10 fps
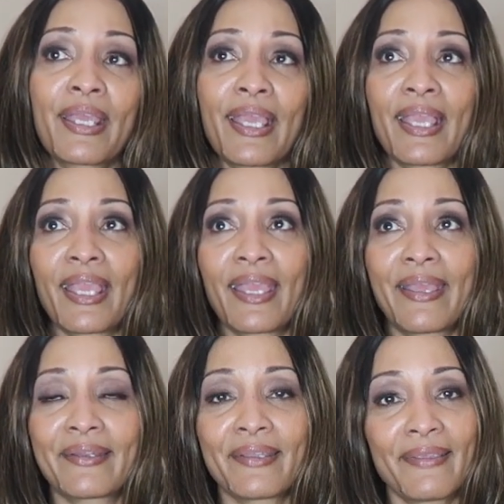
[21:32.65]

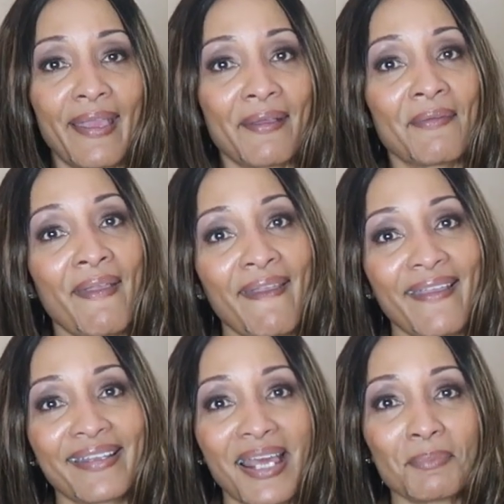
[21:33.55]
And yeah,
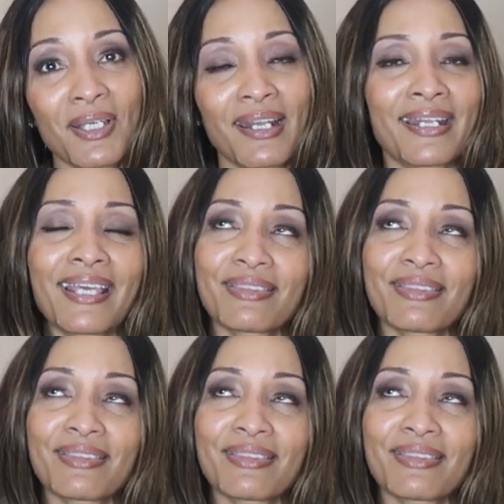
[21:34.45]
and I'm gonna and I